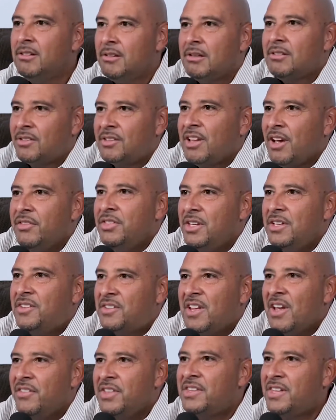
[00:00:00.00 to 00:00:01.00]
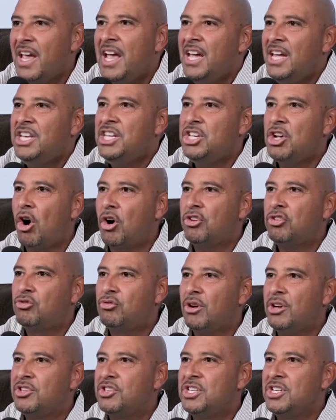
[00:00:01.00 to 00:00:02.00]
77 to 80 yards
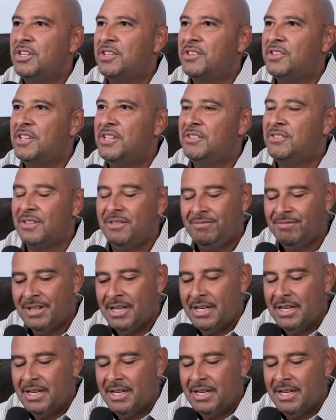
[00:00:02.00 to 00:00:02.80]
rushing a season.